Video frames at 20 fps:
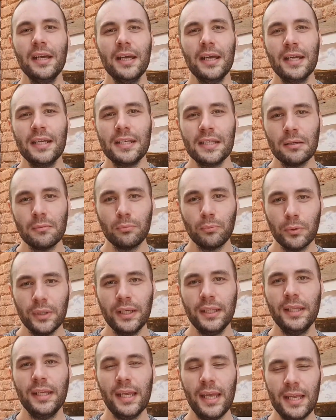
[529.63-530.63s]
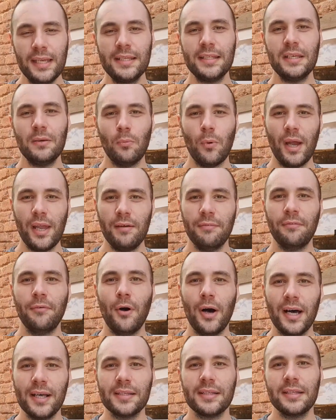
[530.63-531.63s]
is a really easy way for
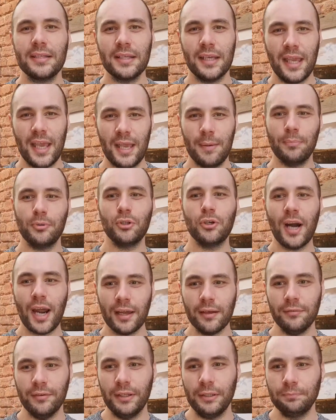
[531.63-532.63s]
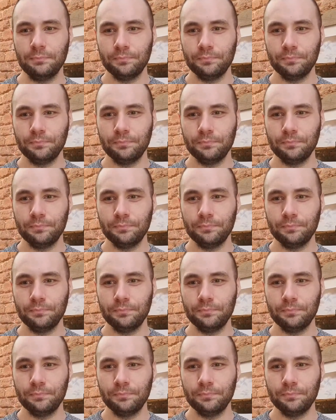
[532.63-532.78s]
us to keep track of it.